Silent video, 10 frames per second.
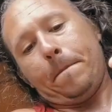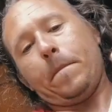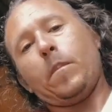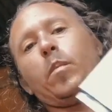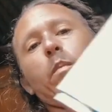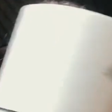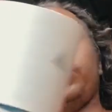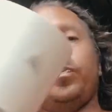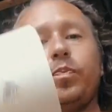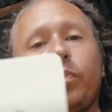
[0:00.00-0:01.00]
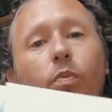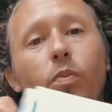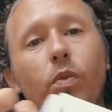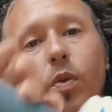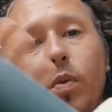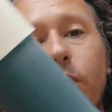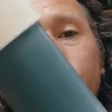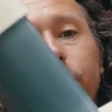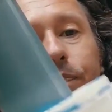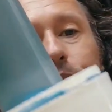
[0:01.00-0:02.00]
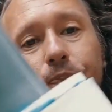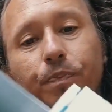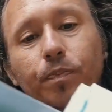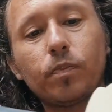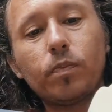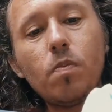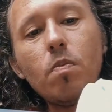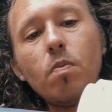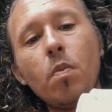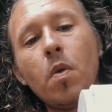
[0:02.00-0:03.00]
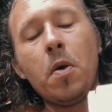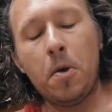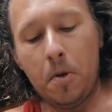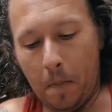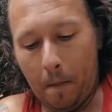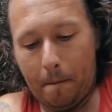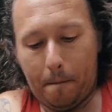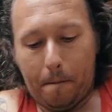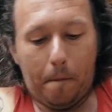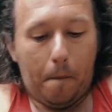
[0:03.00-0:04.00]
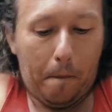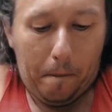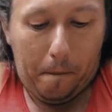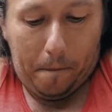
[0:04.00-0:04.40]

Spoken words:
Nothing is said.